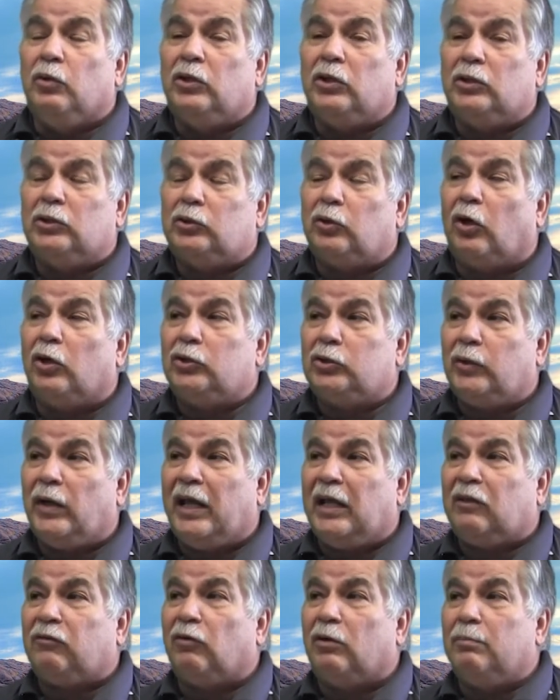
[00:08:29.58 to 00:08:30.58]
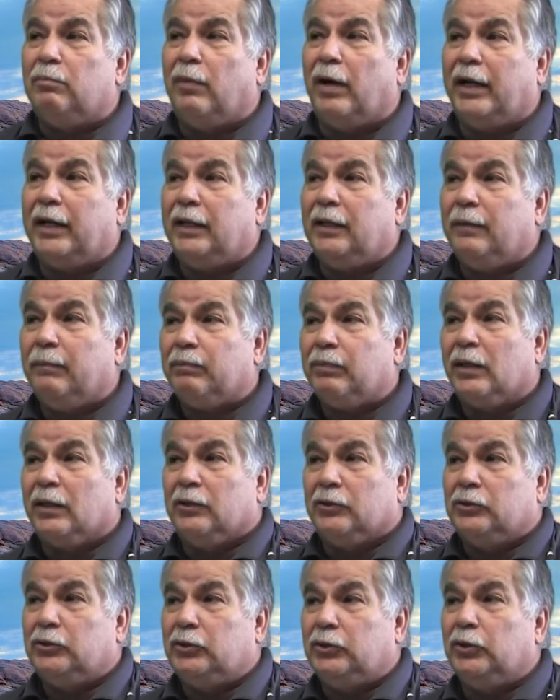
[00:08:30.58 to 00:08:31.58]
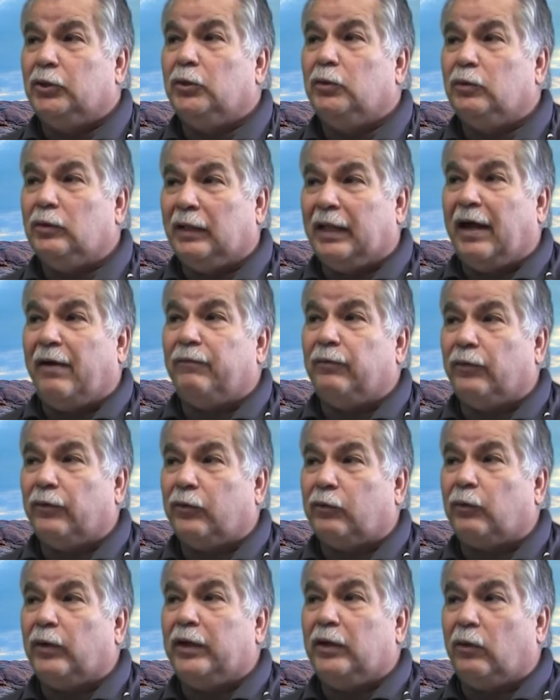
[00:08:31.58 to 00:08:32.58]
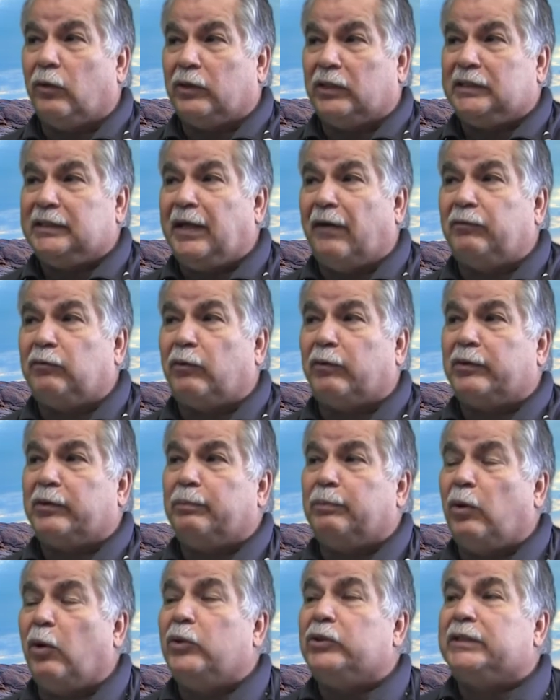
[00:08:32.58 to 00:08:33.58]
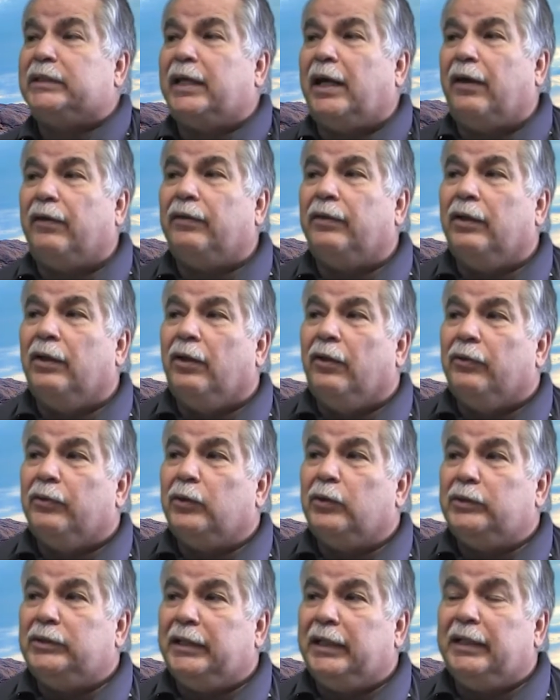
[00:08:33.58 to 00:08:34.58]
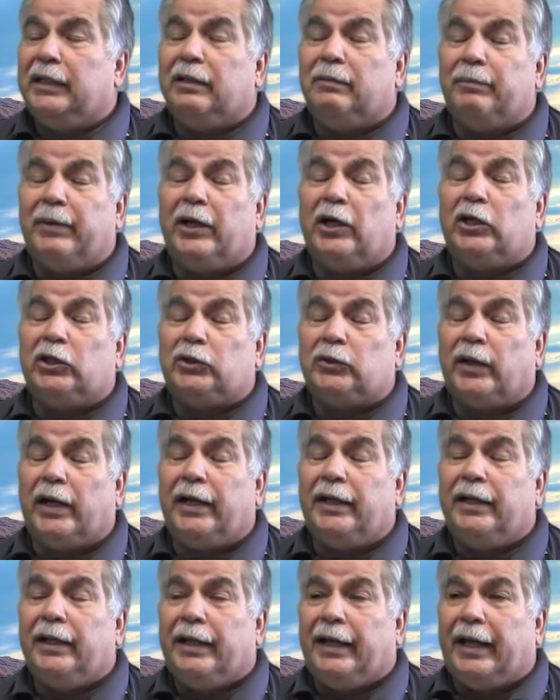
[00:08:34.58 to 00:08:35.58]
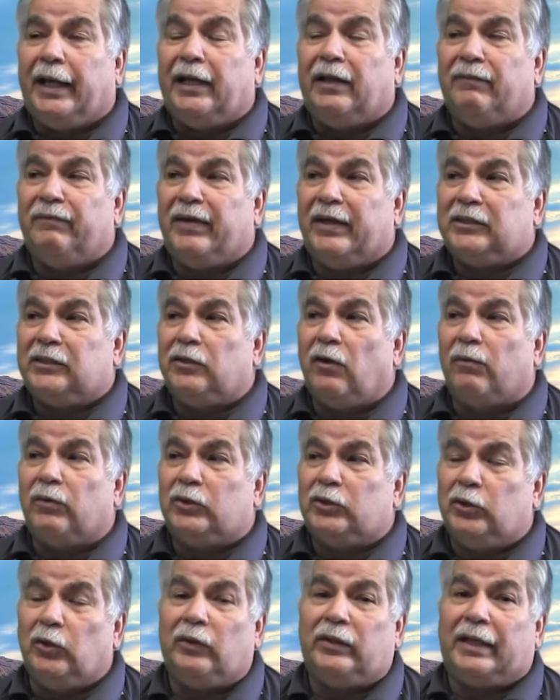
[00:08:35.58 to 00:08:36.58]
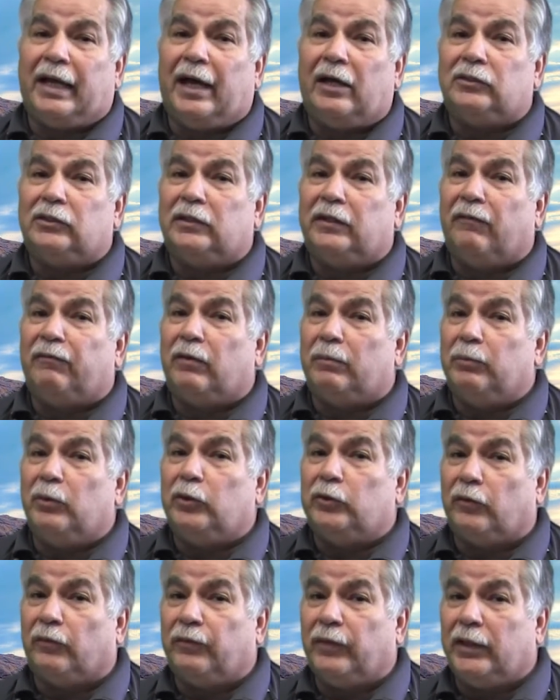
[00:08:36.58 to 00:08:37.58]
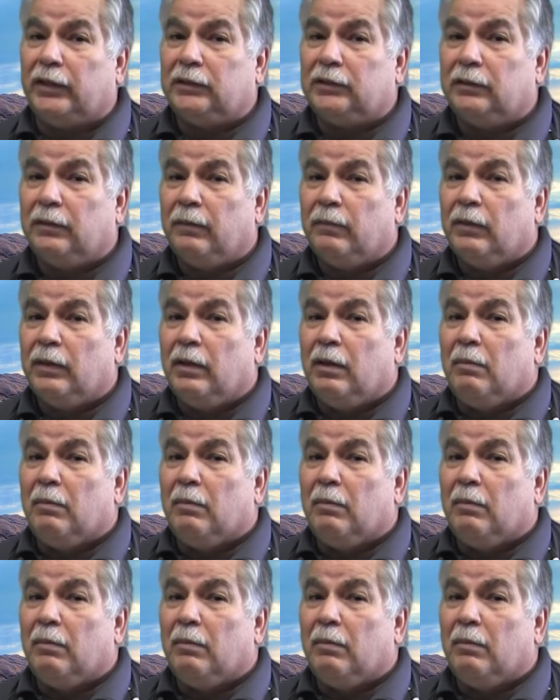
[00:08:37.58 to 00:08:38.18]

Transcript: you can start transferring money to level 3 or the self-directed brokerage account through TD Ameritrade and invest in over 2,000 different mutual funds.